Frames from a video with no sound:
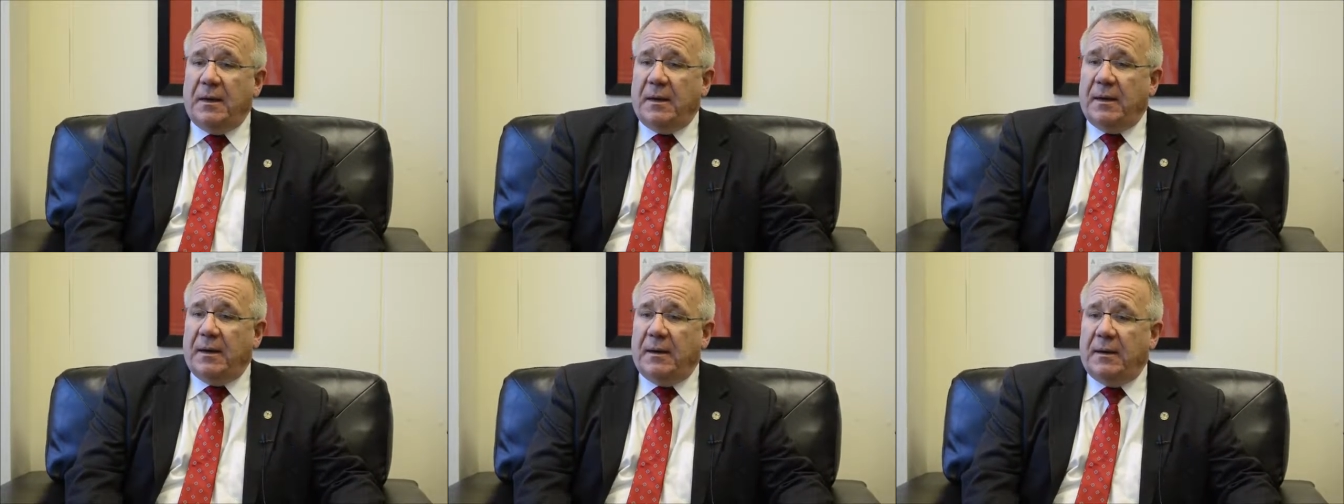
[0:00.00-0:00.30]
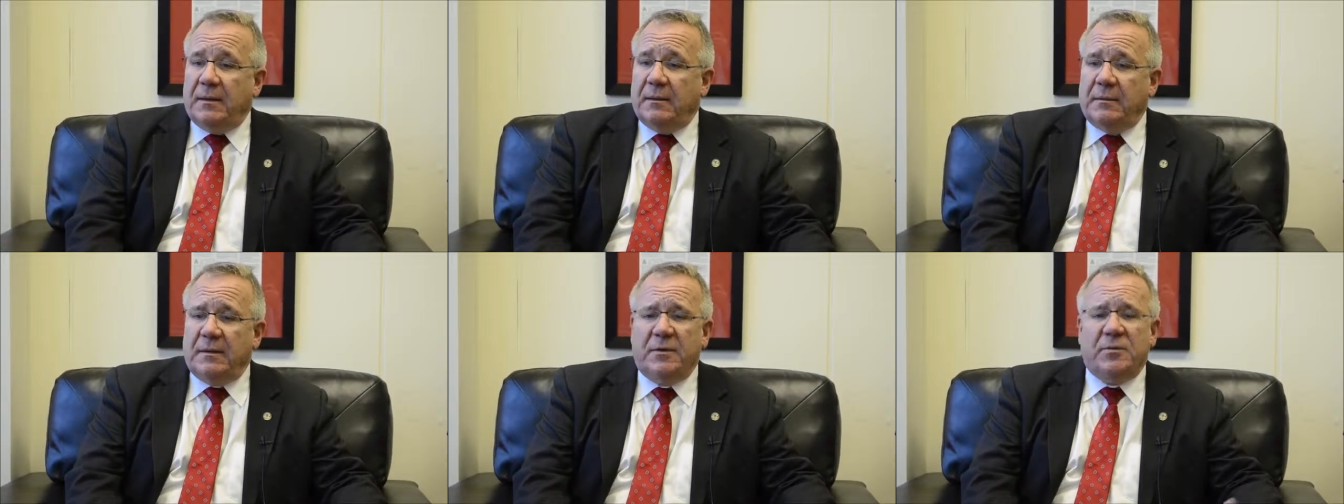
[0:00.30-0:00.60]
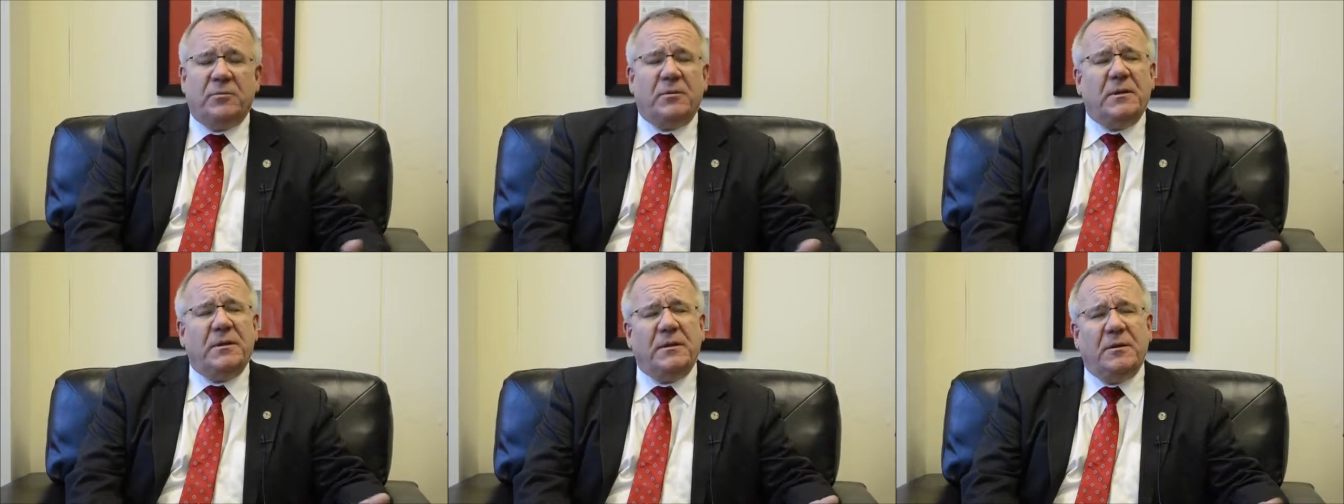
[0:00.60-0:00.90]
Uh,
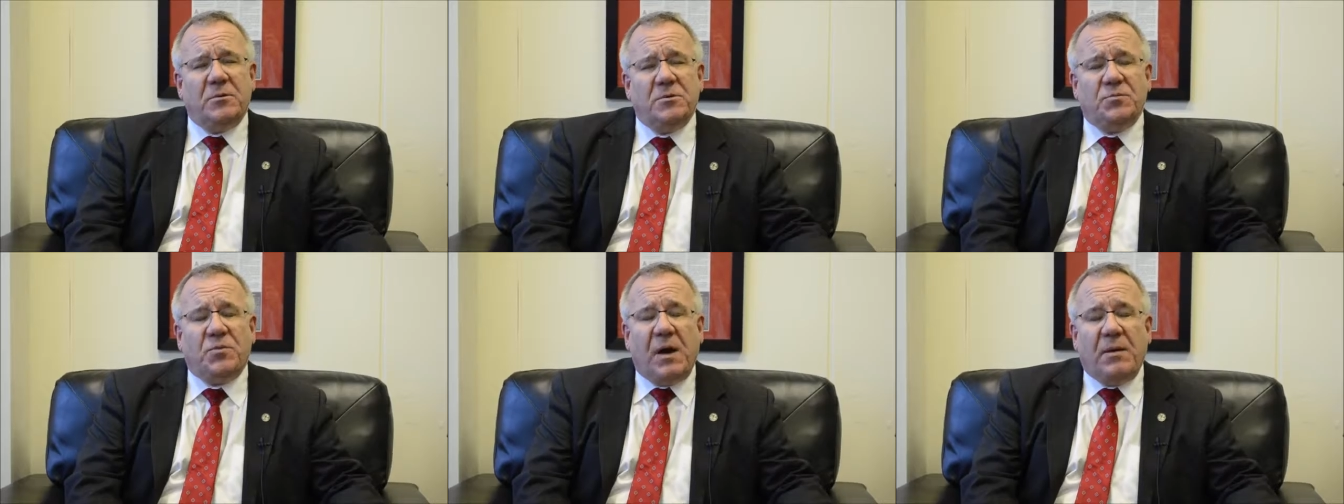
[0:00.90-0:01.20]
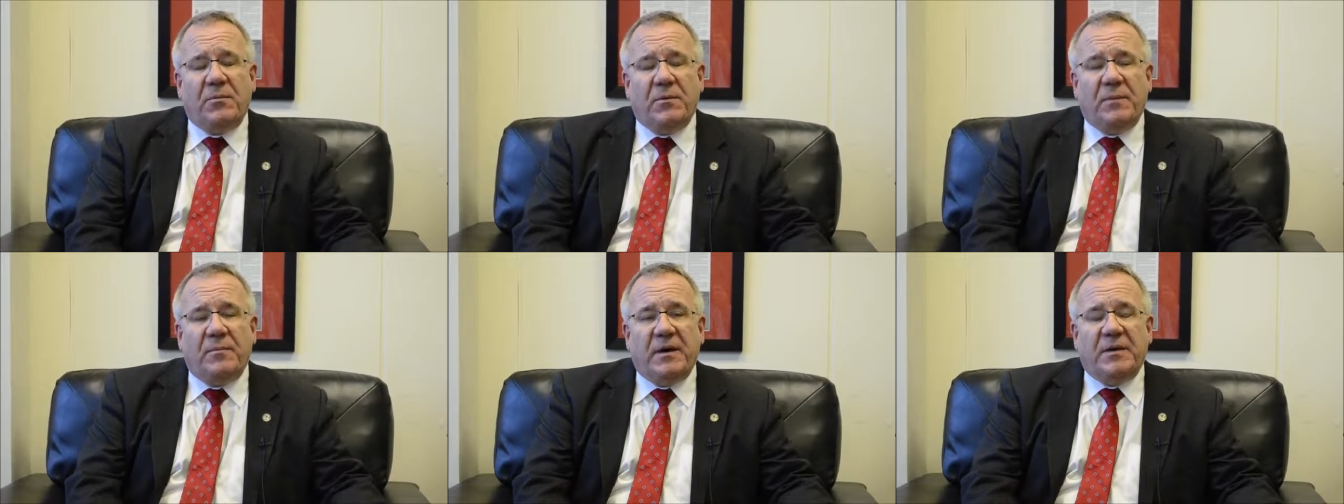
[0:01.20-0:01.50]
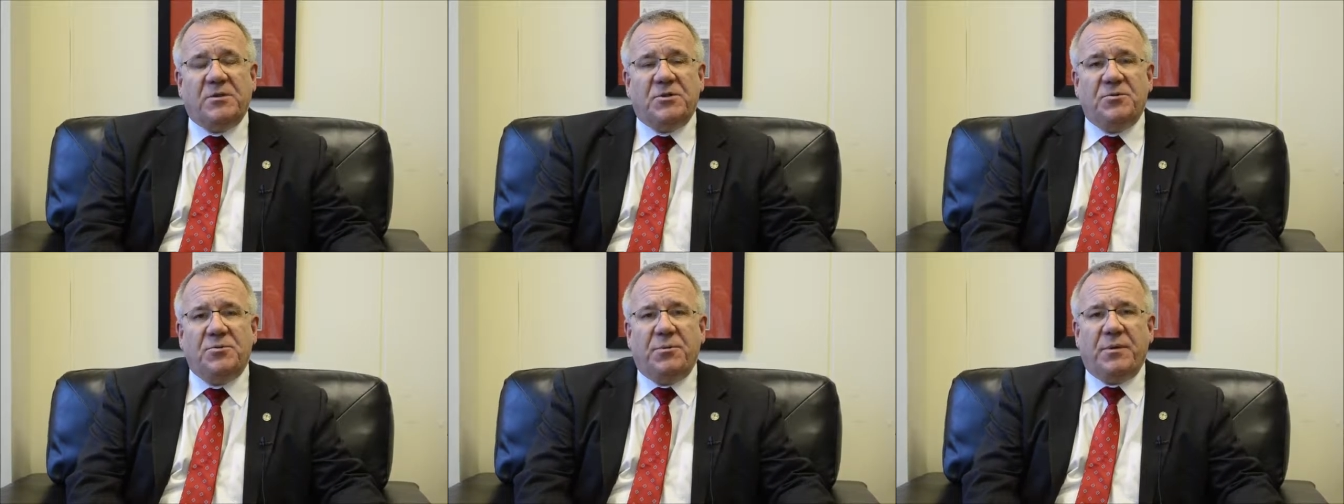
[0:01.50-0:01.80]
literally, there's probably about
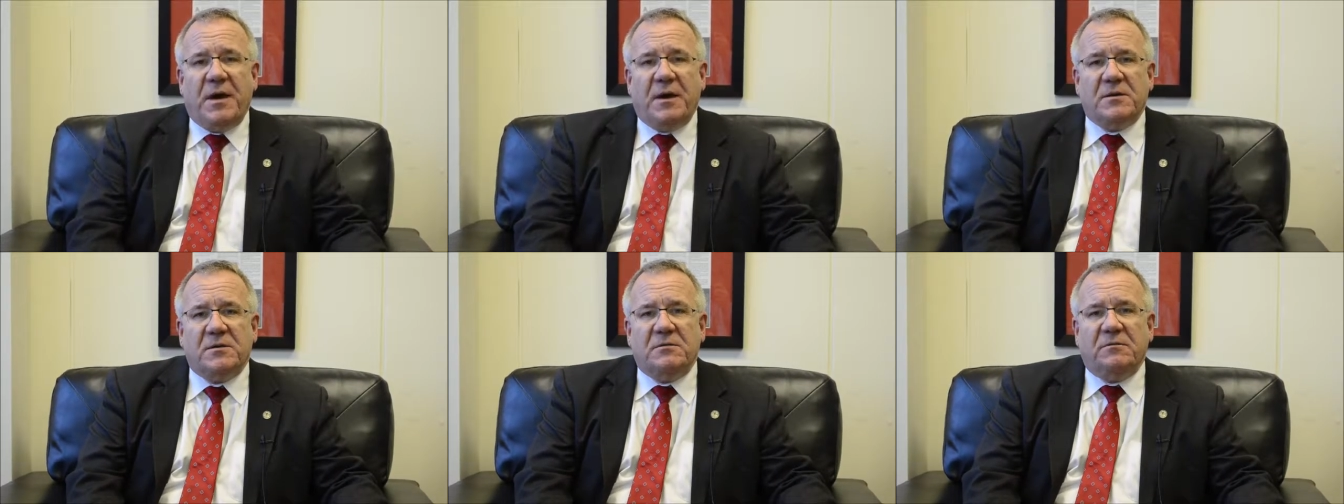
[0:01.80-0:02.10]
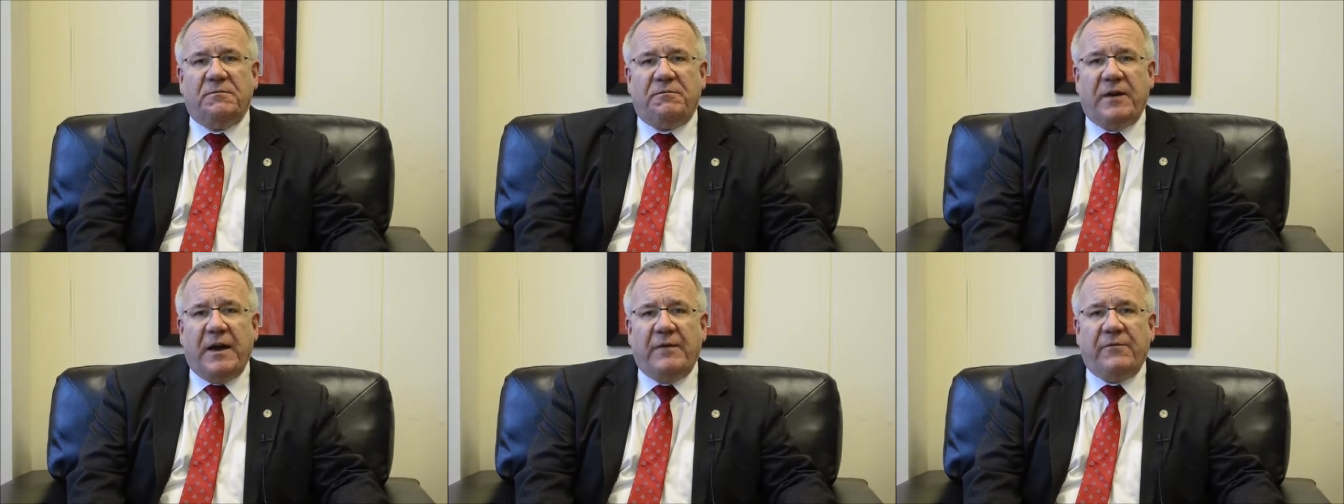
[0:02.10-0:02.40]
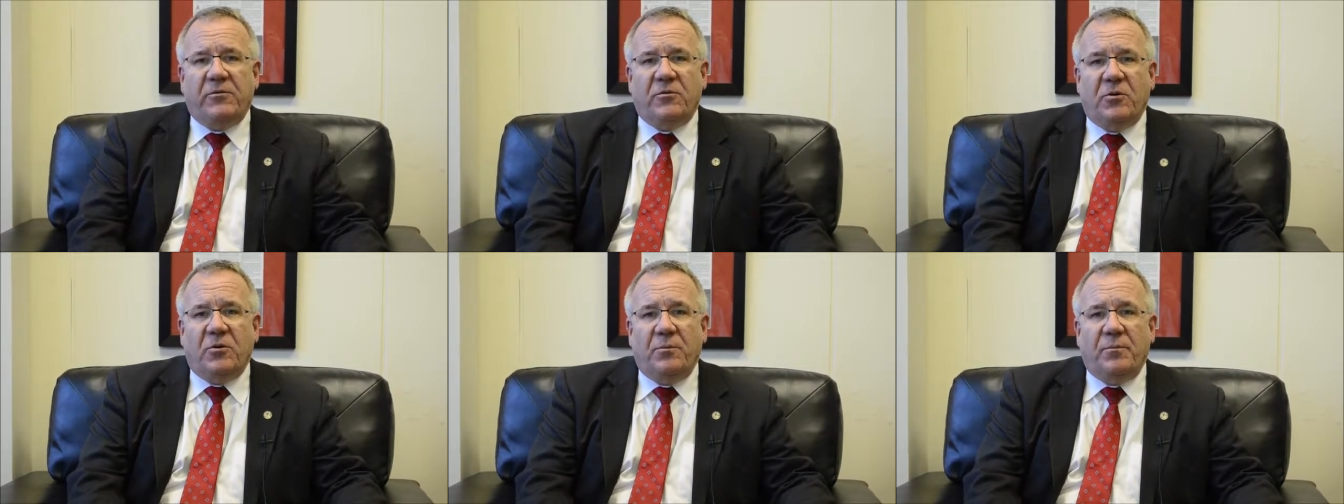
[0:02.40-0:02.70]

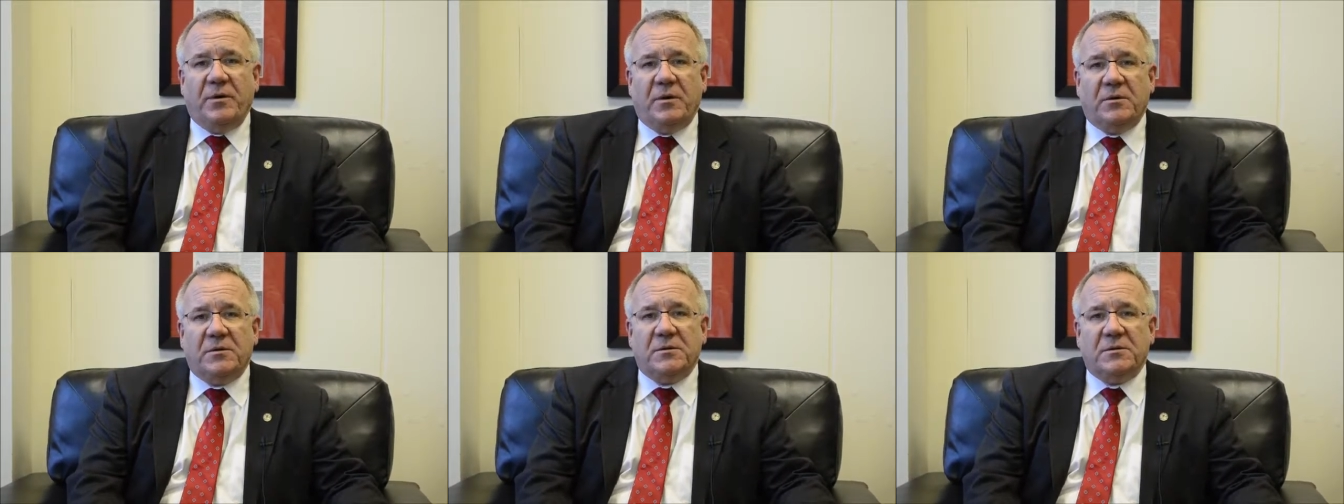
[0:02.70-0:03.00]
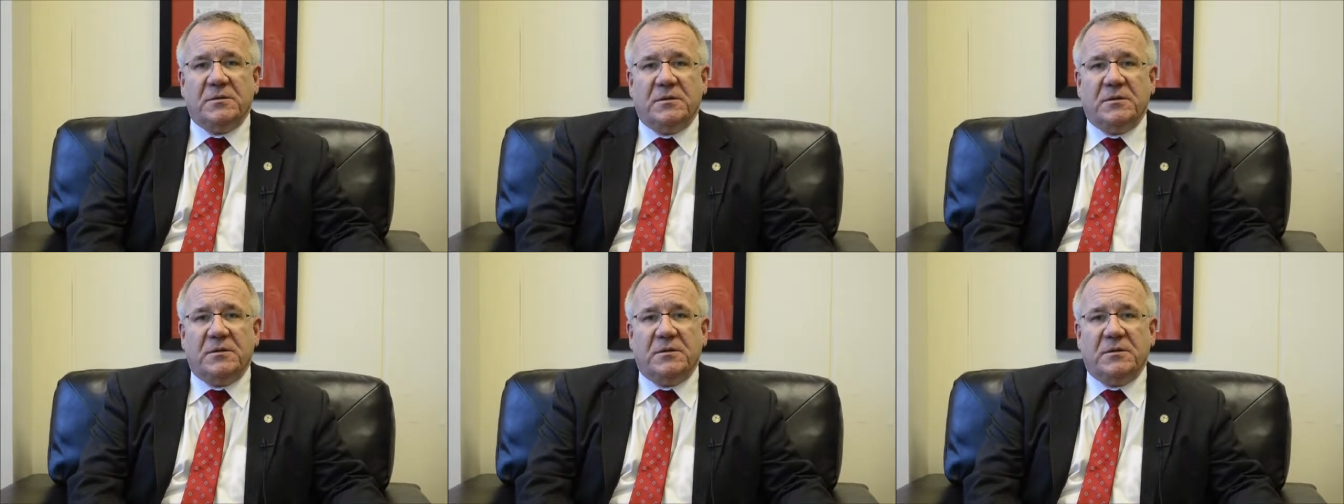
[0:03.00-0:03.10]
2,500 bills